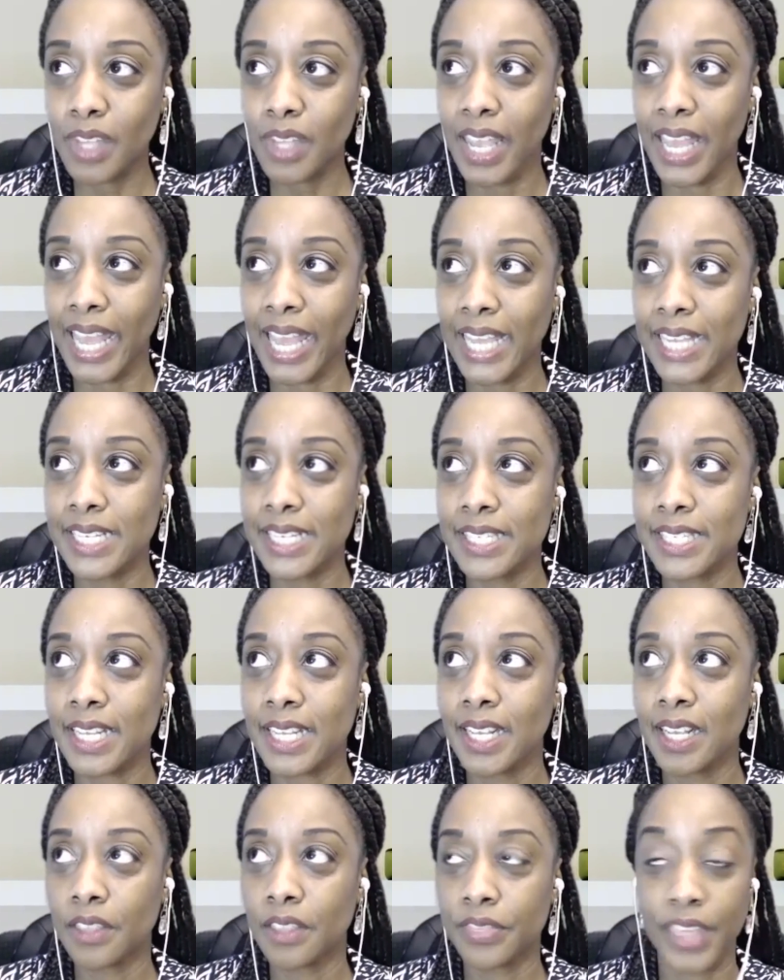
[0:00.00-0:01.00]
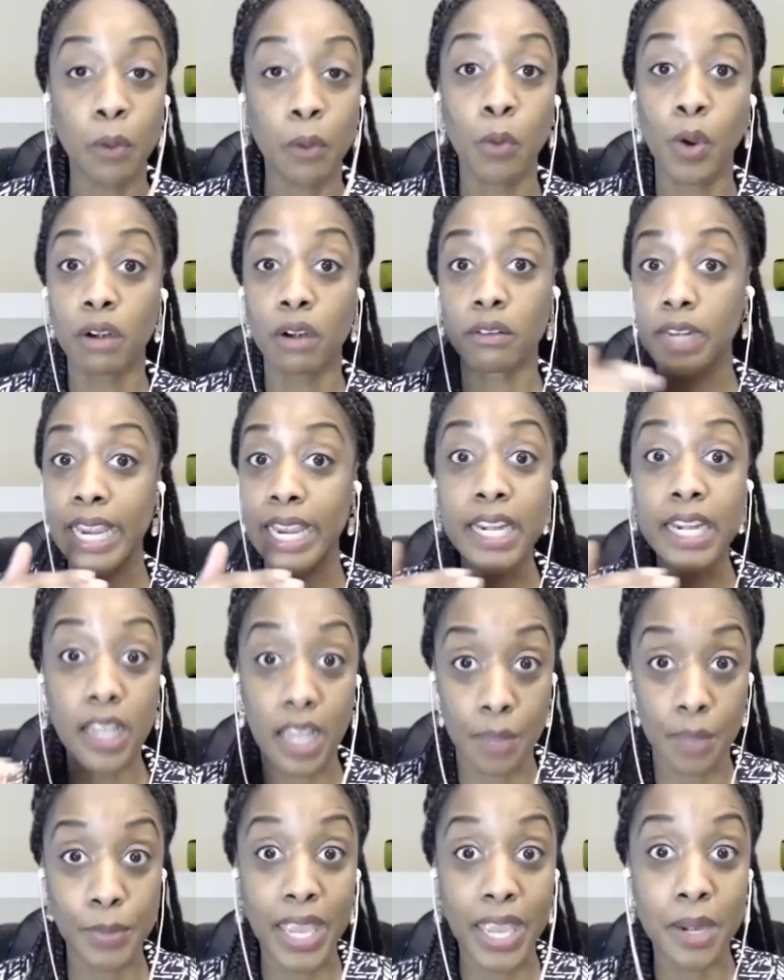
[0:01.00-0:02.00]
And that were
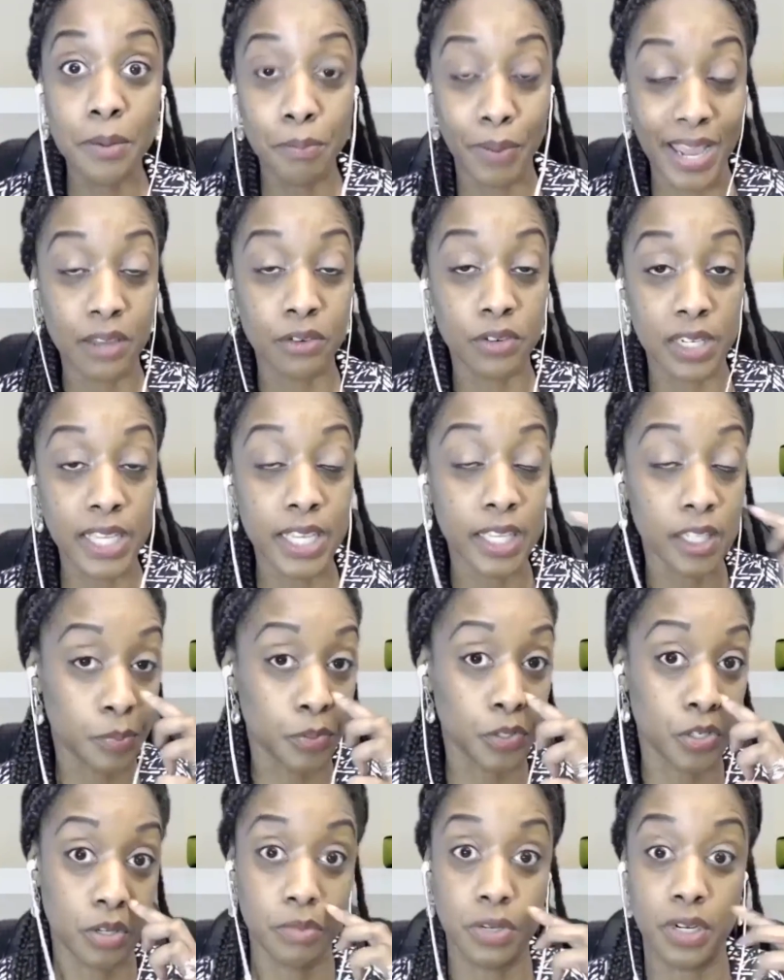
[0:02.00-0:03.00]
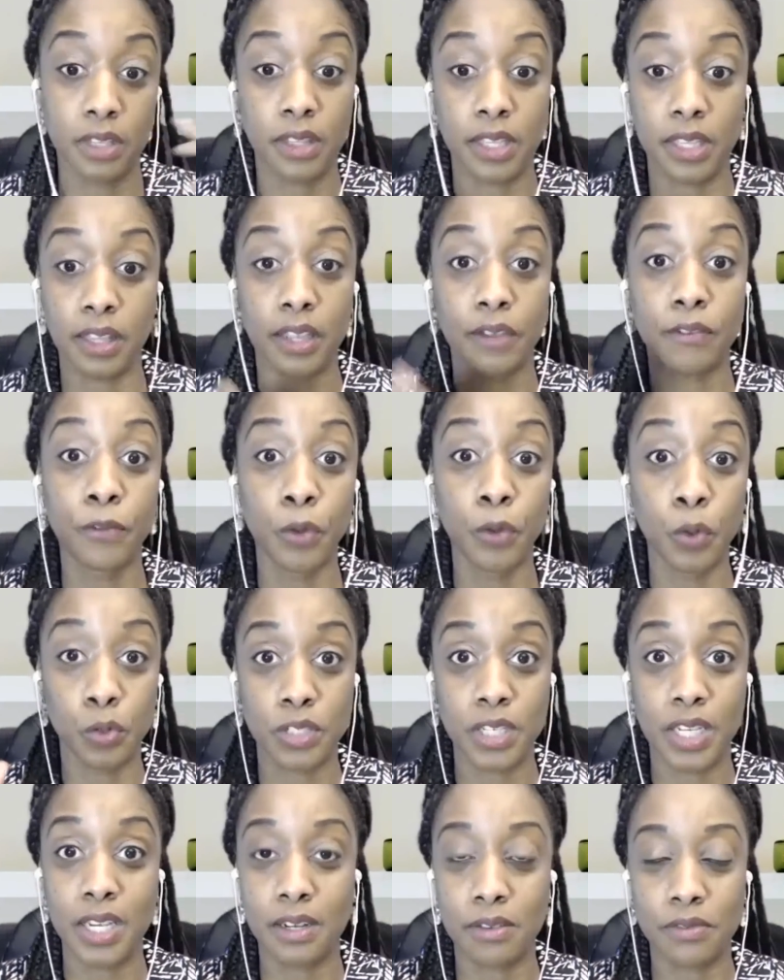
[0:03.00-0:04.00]
inbound leads predominantly, like
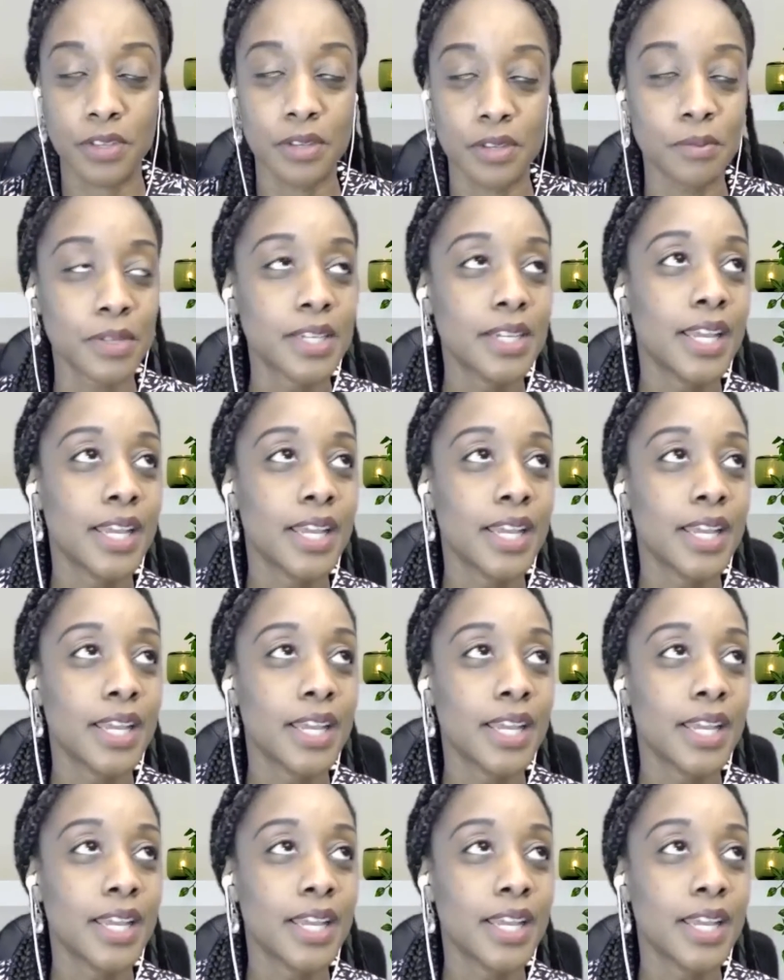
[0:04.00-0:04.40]
14 of them.